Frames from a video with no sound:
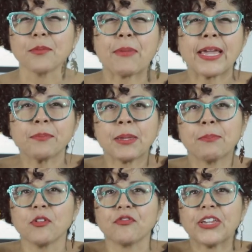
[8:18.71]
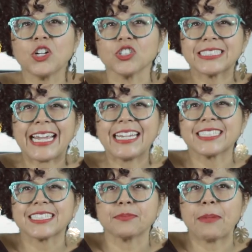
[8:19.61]
Make people feel,
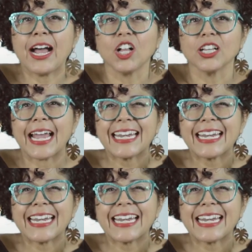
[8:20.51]
taste, smell,